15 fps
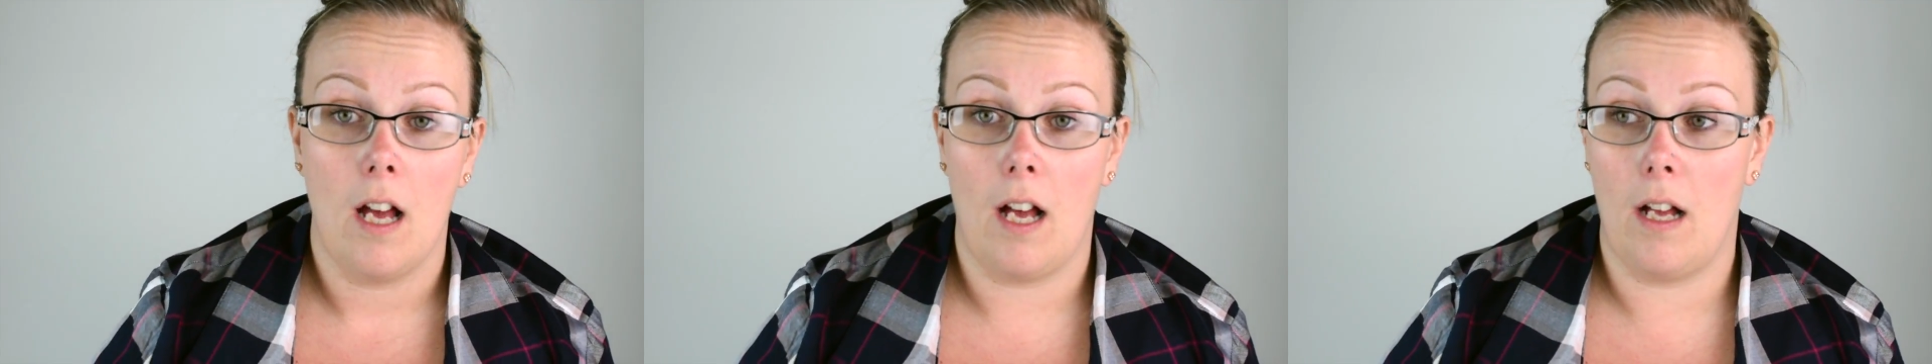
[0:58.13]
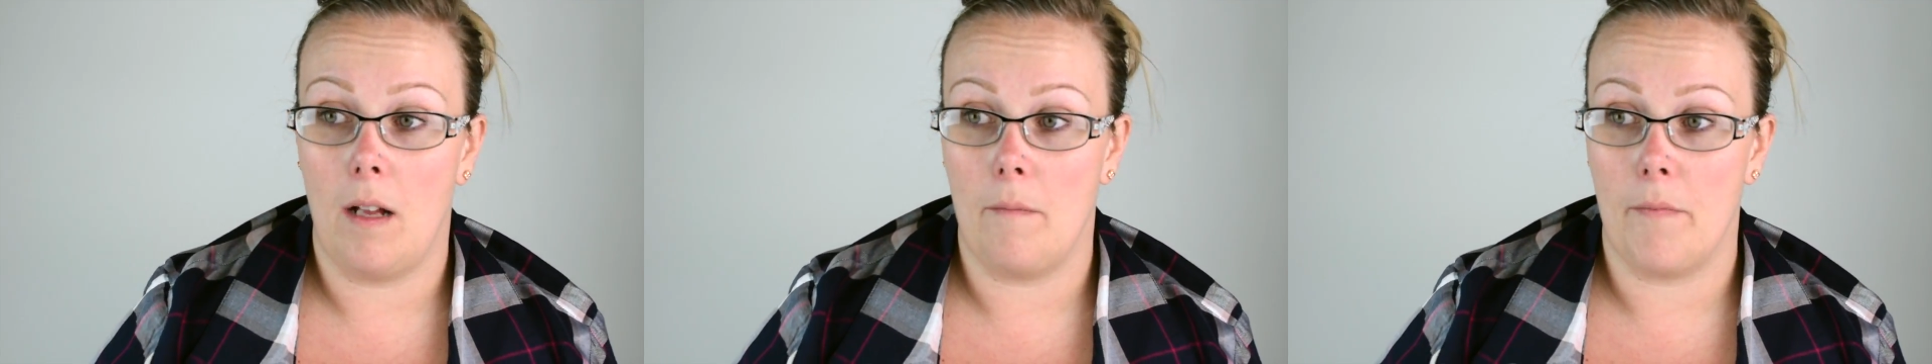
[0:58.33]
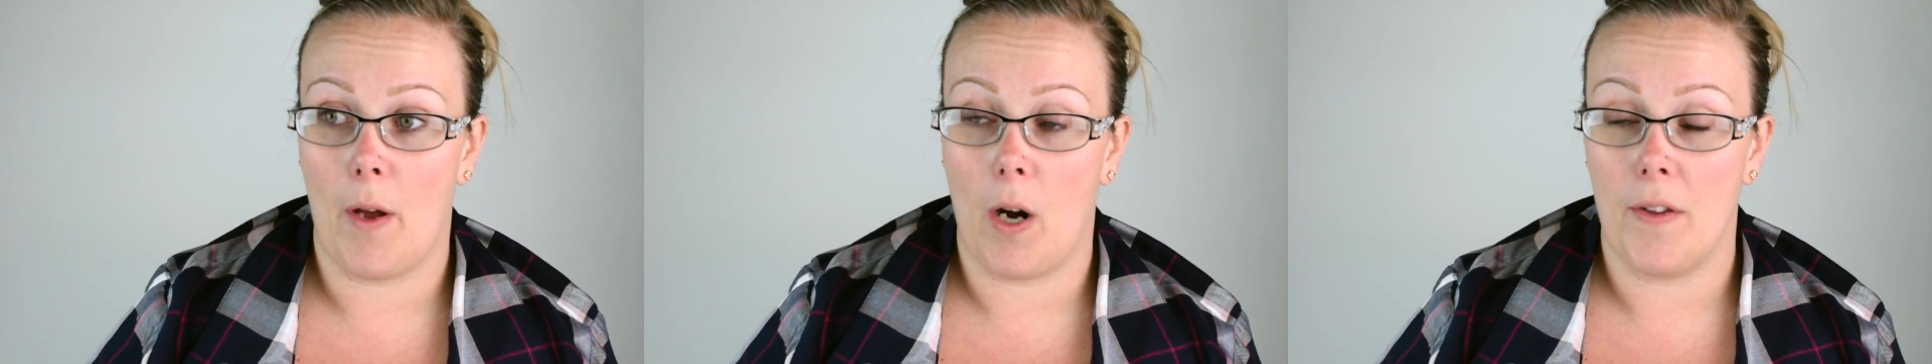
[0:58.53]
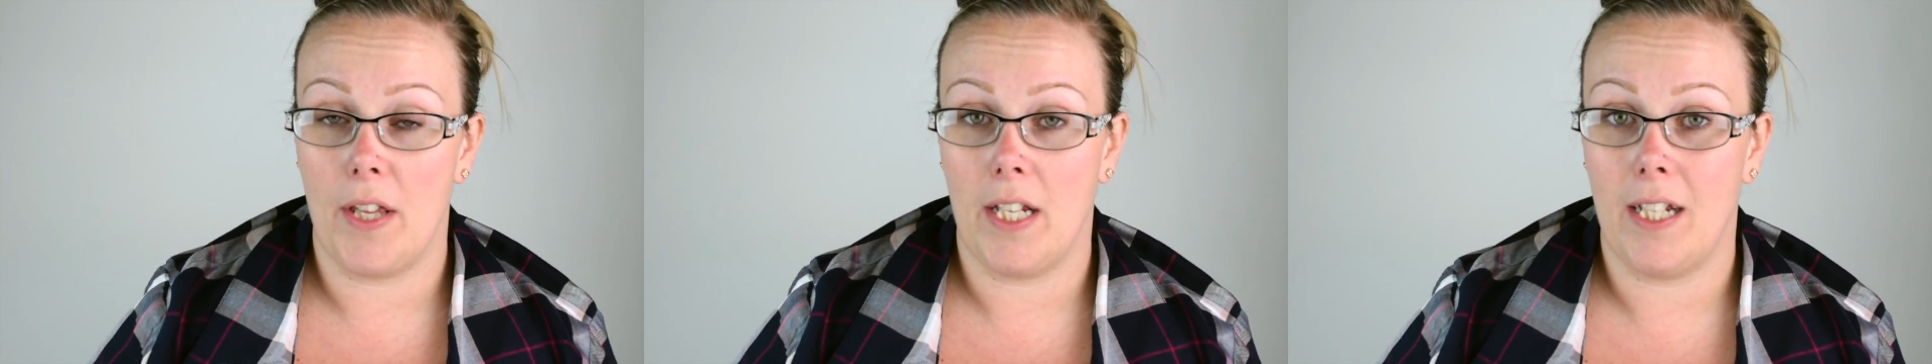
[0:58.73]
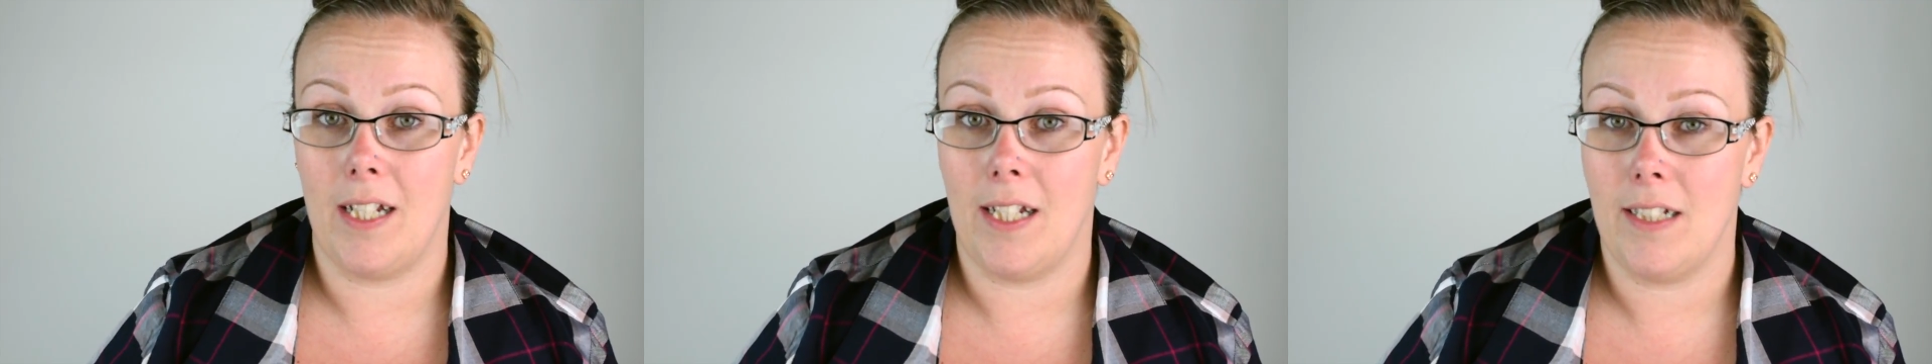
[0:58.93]
Are
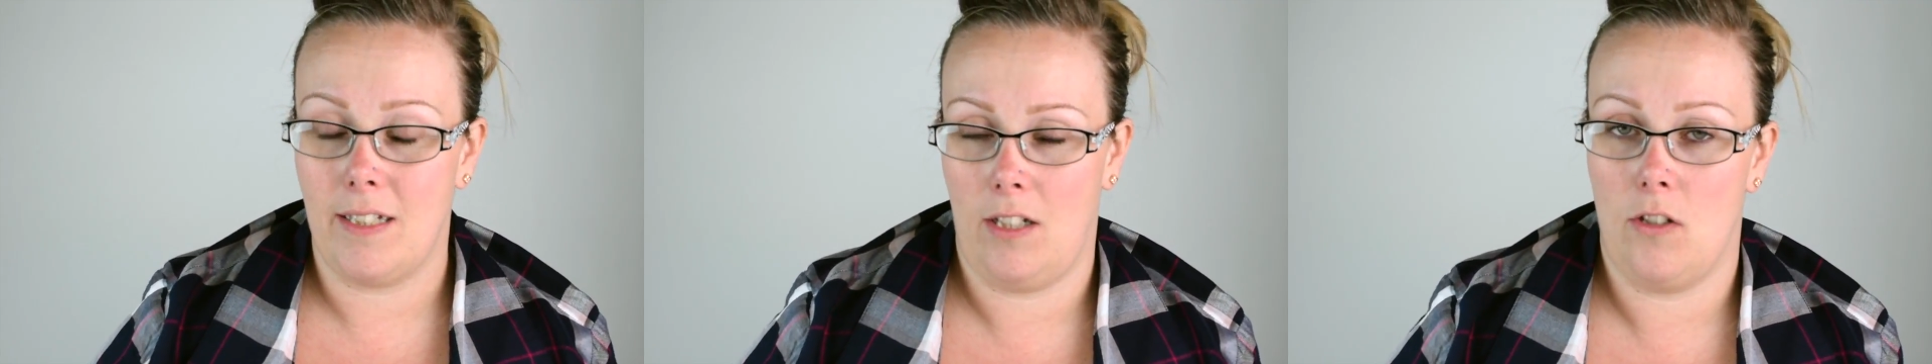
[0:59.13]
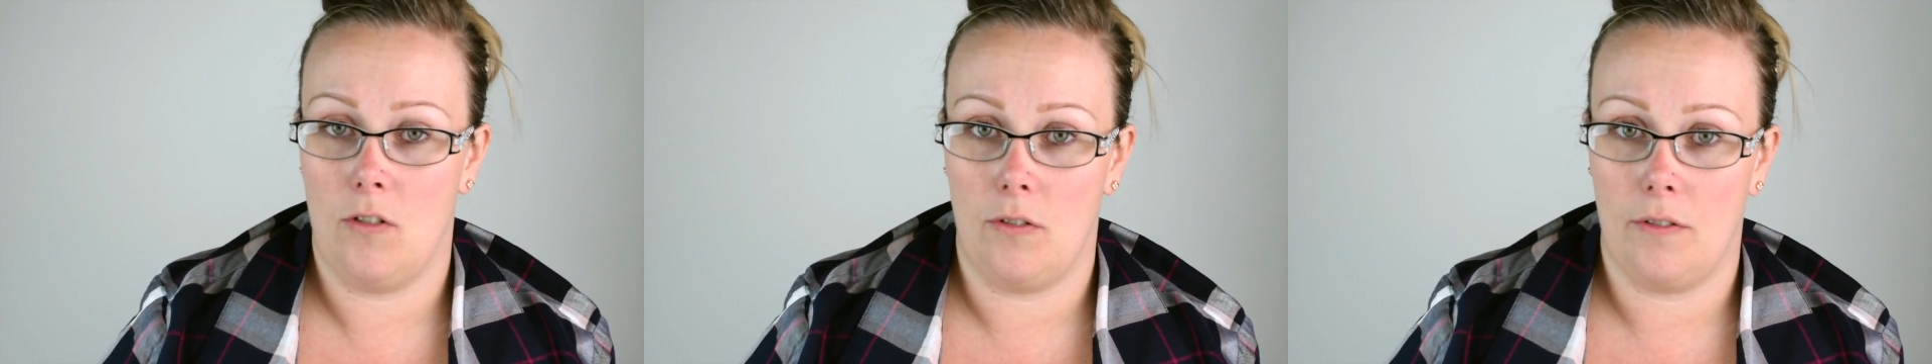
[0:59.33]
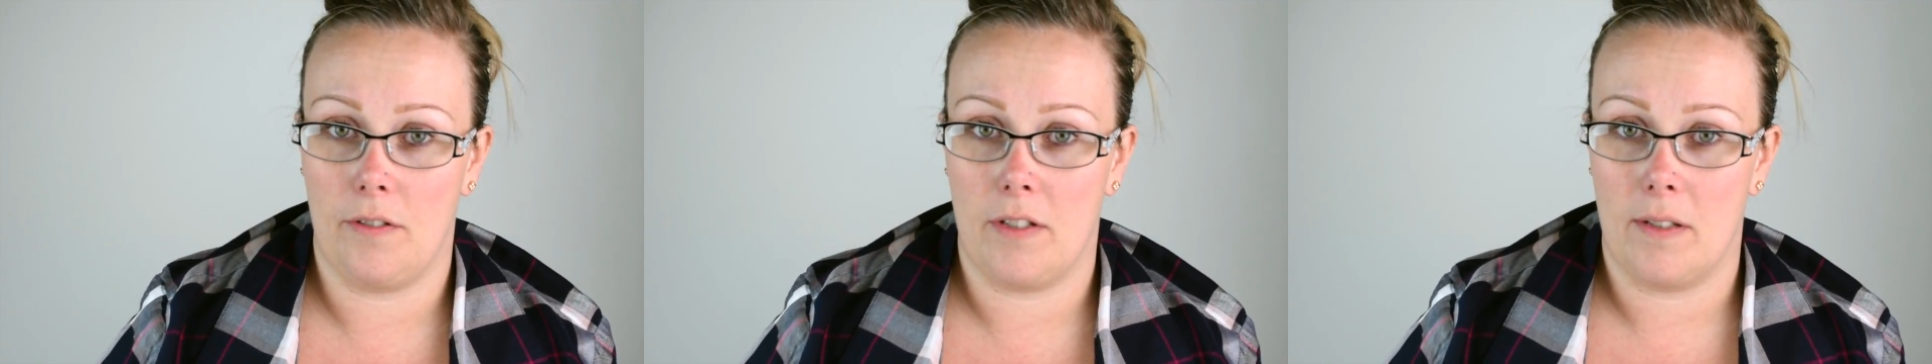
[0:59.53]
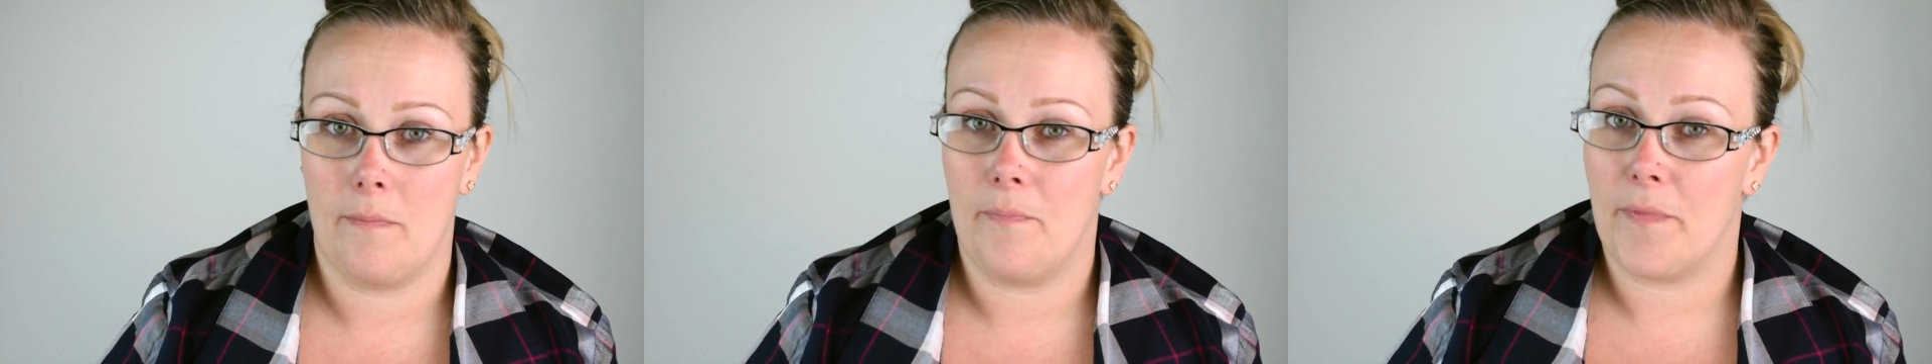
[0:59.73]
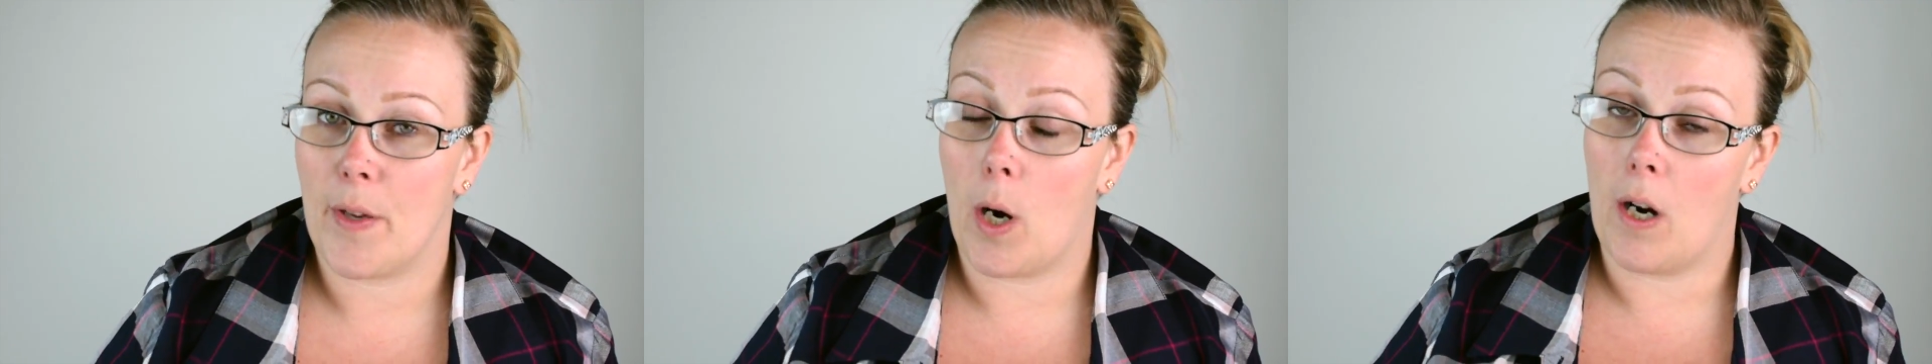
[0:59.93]
they getting digitals?
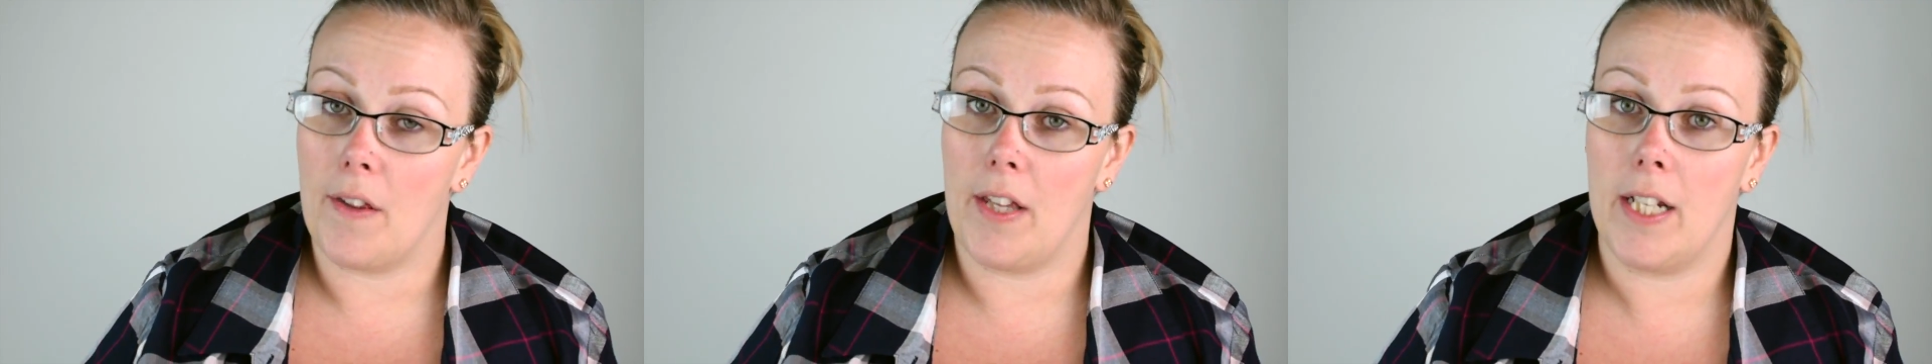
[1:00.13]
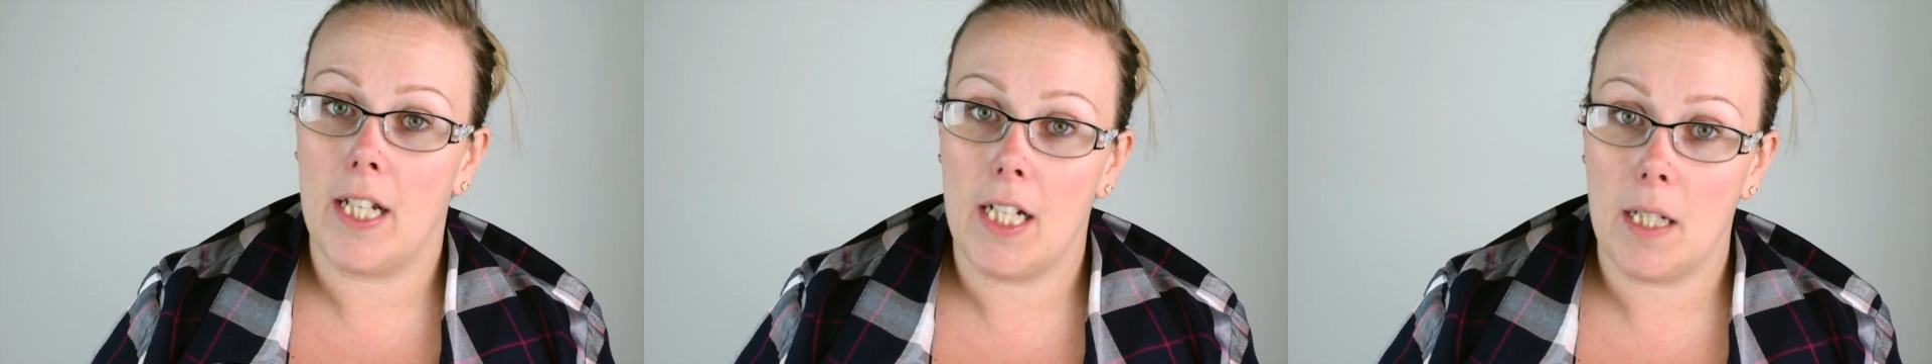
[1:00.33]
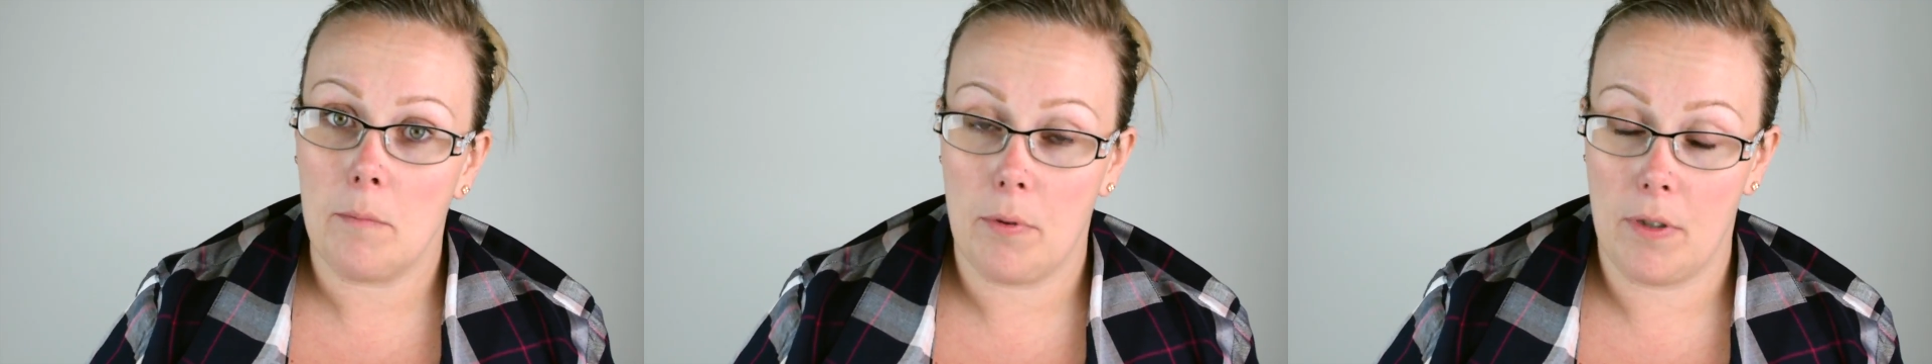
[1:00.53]
Are they getting